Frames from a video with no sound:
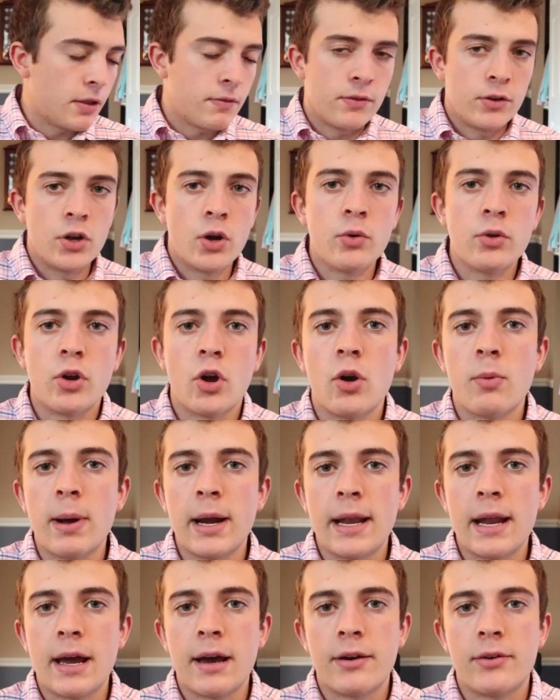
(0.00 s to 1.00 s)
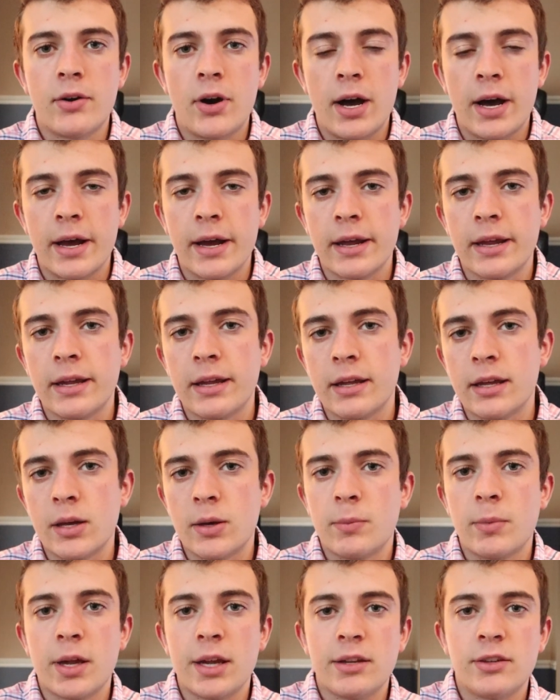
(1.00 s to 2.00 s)
If you don't know by now, I
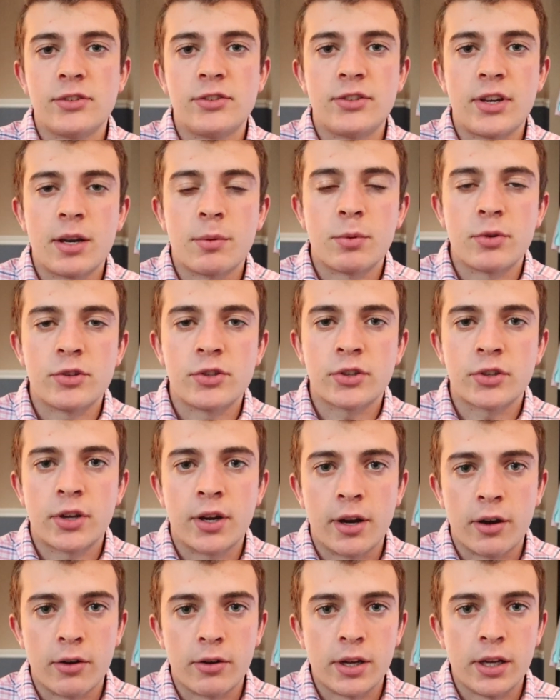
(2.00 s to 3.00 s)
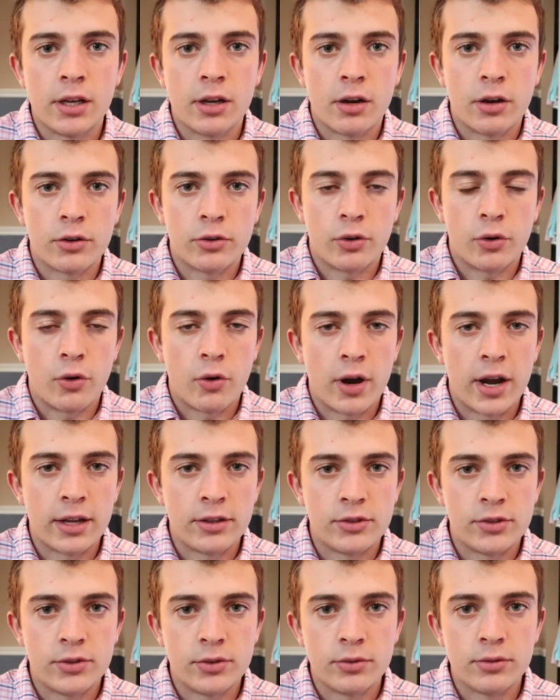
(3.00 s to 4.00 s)
am a cybersecurity
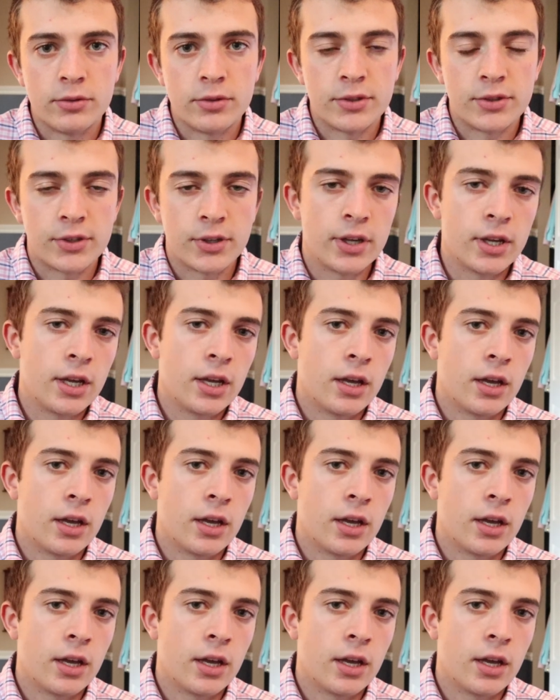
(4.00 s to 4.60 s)
undergrad student